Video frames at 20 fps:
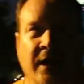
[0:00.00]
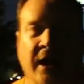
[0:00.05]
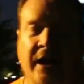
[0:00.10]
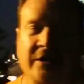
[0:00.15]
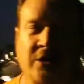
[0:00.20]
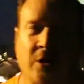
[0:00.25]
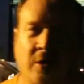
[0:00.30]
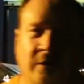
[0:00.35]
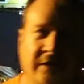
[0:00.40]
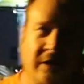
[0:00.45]
And
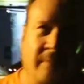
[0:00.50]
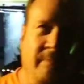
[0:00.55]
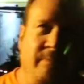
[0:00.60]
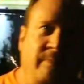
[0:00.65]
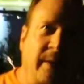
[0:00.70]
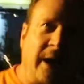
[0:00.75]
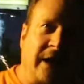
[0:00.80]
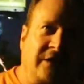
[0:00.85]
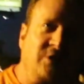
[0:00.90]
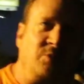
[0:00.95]
you know what the
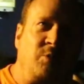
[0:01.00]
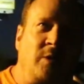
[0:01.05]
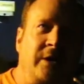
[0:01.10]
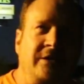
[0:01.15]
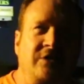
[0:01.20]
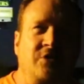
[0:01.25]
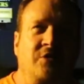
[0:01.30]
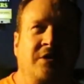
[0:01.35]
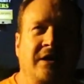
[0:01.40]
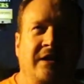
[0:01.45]
best
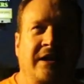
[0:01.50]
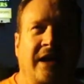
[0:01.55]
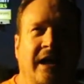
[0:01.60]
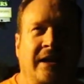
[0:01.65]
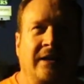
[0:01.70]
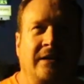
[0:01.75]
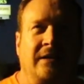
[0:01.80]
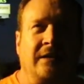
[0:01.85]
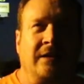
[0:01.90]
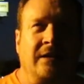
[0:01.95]
win you can
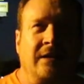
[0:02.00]
get?